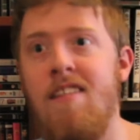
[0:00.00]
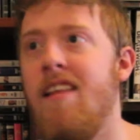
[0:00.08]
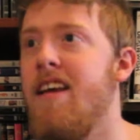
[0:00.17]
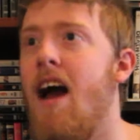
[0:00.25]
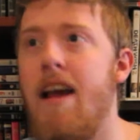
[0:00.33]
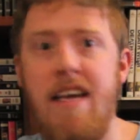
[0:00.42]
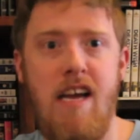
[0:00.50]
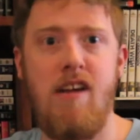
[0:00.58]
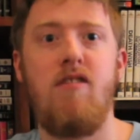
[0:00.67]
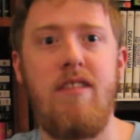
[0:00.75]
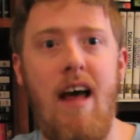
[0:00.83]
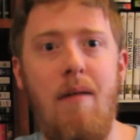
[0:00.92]
Like, I
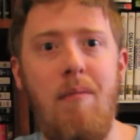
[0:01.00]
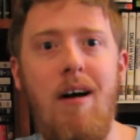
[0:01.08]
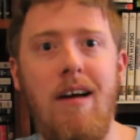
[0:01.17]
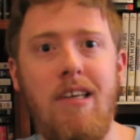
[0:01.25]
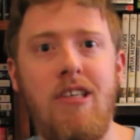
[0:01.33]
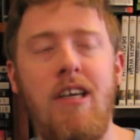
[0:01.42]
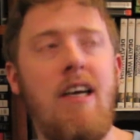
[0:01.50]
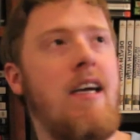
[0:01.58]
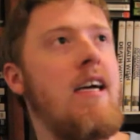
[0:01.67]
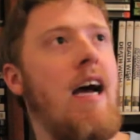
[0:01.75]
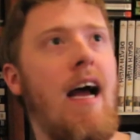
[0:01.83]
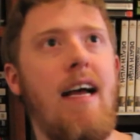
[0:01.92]
cared that much.
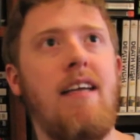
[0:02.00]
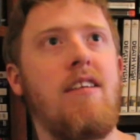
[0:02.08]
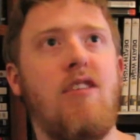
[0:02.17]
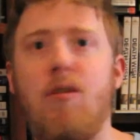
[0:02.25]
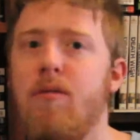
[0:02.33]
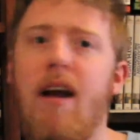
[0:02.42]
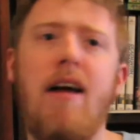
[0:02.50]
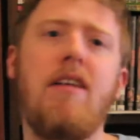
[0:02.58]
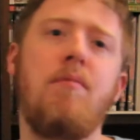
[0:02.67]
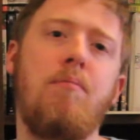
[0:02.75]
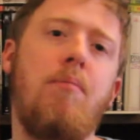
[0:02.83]
And so, guys,